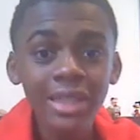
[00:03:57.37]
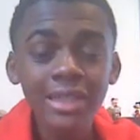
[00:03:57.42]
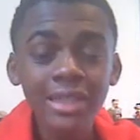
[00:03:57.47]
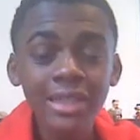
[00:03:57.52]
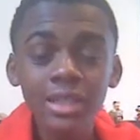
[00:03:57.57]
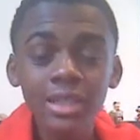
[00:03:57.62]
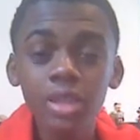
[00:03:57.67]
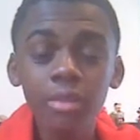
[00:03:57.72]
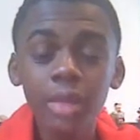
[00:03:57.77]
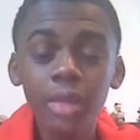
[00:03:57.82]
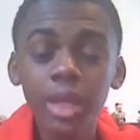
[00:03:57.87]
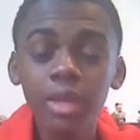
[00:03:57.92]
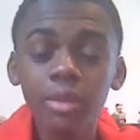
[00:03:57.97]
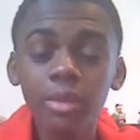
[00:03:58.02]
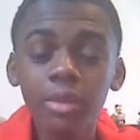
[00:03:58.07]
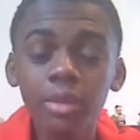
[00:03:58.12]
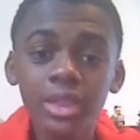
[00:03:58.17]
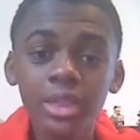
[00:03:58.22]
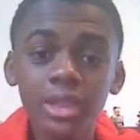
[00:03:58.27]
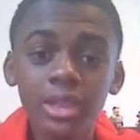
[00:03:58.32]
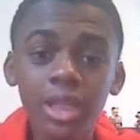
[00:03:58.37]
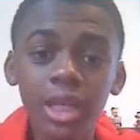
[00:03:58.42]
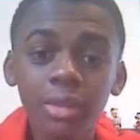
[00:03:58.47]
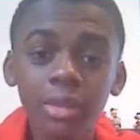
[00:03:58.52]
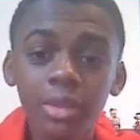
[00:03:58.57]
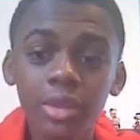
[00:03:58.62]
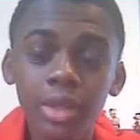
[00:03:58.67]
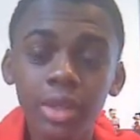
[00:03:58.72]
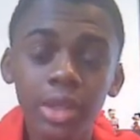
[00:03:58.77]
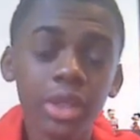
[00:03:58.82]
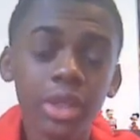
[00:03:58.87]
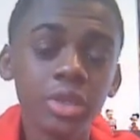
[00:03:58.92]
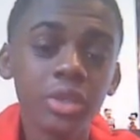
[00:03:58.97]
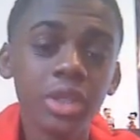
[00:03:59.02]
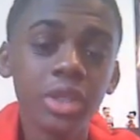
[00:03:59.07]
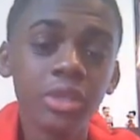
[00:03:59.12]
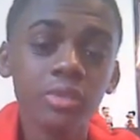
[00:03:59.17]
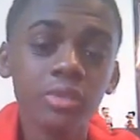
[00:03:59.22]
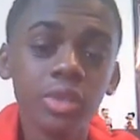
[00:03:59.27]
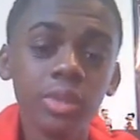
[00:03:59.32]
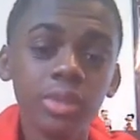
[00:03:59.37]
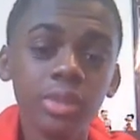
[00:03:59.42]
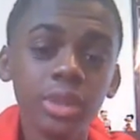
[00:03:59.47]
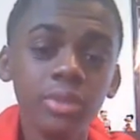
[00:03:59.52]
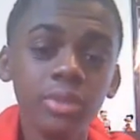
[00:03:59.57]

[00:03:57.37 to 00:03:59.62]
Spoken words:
So Michael Bay stopped directing Transformers